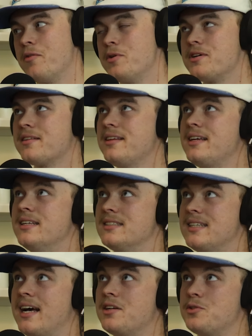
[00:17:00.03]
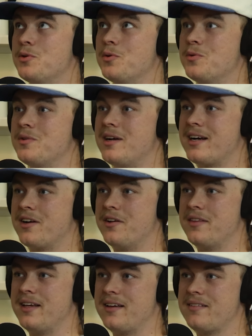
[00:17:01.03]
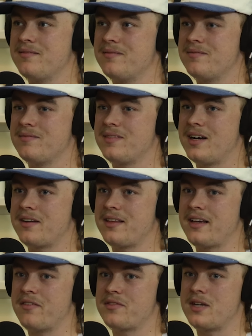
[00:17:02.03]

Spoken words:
which I think is natural. Like I think if